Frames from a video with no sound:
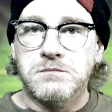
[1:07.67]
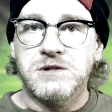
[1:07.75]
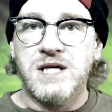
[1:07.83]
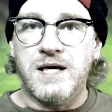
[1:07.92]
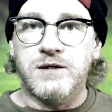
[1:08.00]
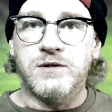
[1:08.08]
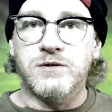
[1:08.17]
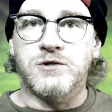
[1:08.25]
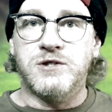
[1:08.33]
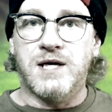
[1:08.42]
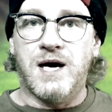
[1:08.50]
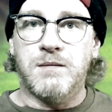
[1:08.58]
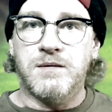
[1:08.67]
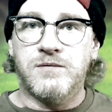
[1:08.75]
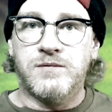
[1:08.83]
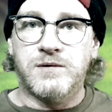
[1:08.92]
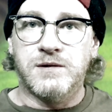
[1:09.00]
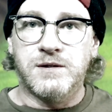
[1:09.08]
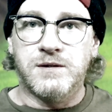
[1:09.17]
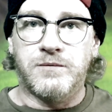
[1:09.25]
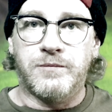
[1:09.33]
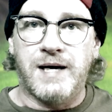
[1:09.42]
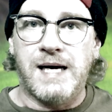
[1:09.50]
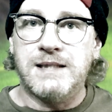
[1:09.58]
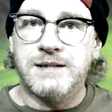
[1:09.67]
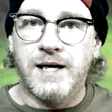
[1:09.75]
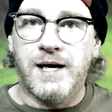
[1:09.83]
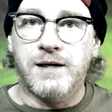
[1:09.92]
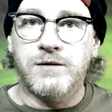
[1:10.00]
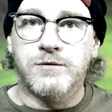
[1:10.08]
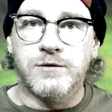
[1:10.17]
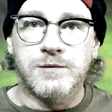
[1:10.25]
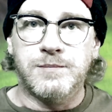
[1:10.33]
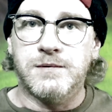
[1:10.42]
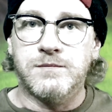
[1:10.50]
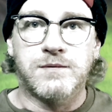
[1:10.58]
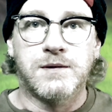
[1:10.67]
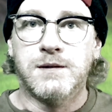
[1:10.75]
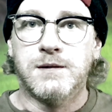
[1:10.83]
Not too shabby for a little ragtag group of